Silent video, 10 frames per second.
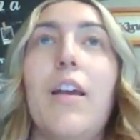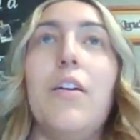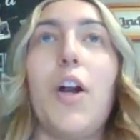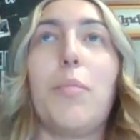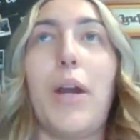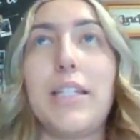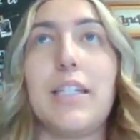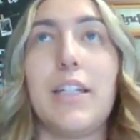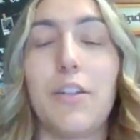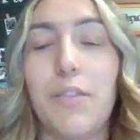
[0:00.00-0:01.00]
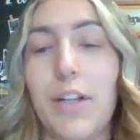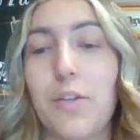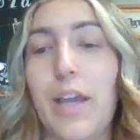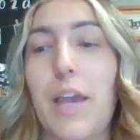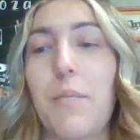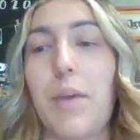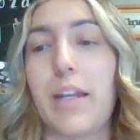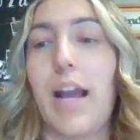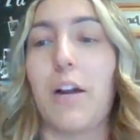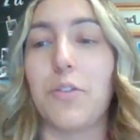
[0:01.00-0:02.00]
are present in their video game
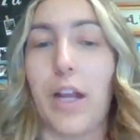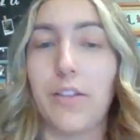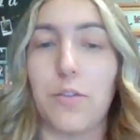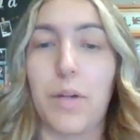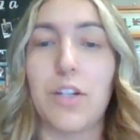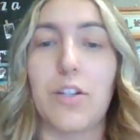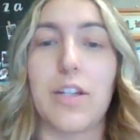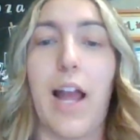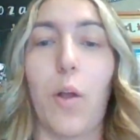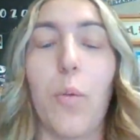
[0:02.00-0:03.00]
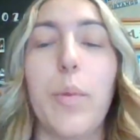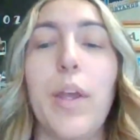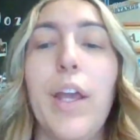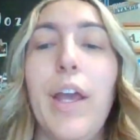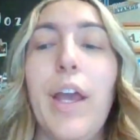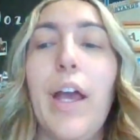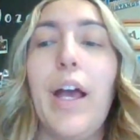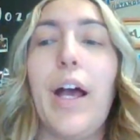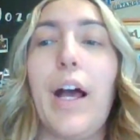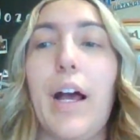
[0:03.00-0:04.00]
and how transformations help
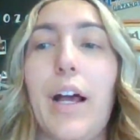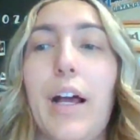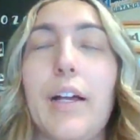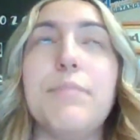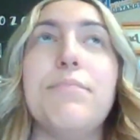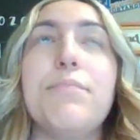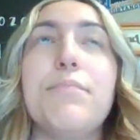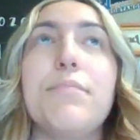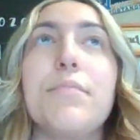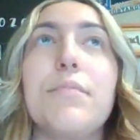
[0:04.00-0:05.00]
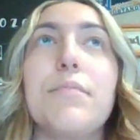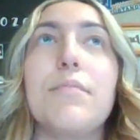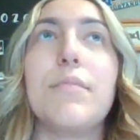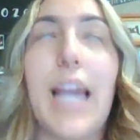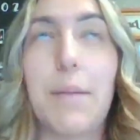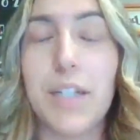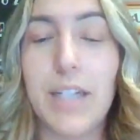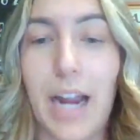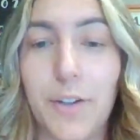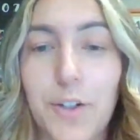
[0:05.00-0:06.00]
game
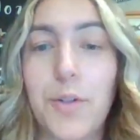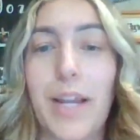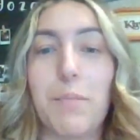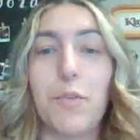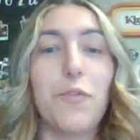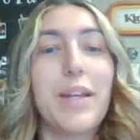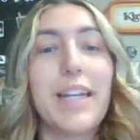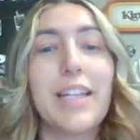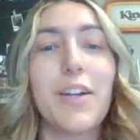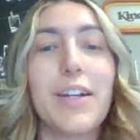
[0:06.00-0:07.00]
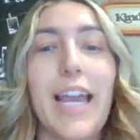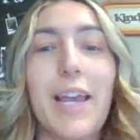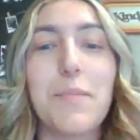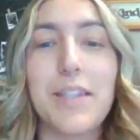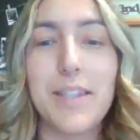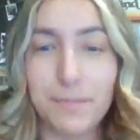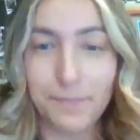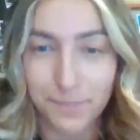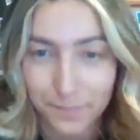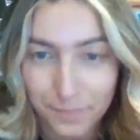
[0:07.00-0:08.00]
designers create movement in their games.
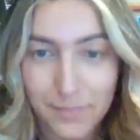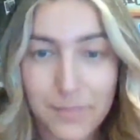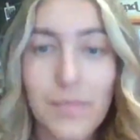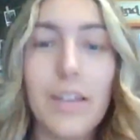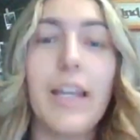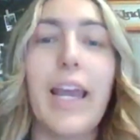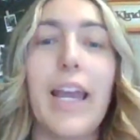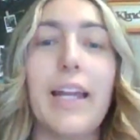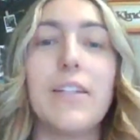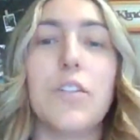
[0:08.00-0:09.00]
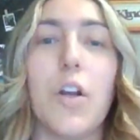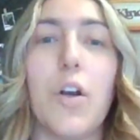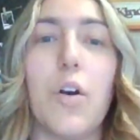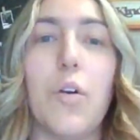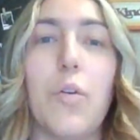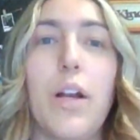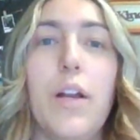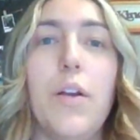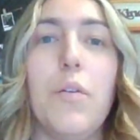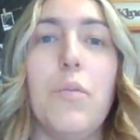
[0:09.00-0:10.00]
And so
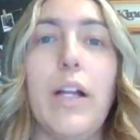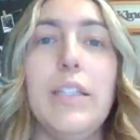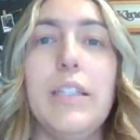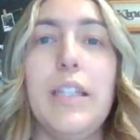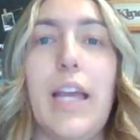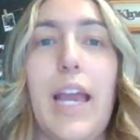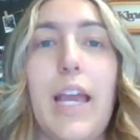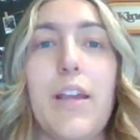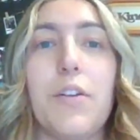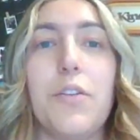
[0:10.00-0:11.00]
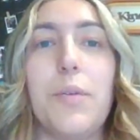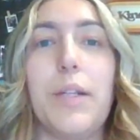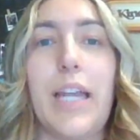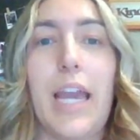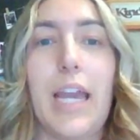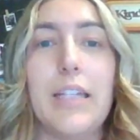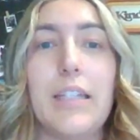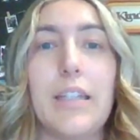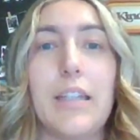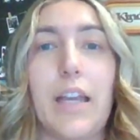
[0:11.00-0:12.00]
once they
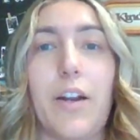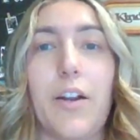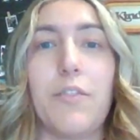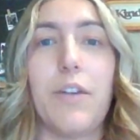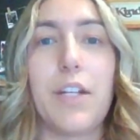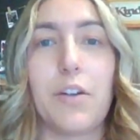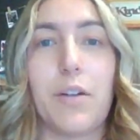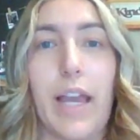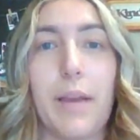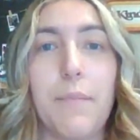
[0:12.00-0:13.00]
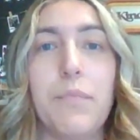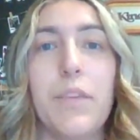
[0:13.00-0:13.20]
create their video game,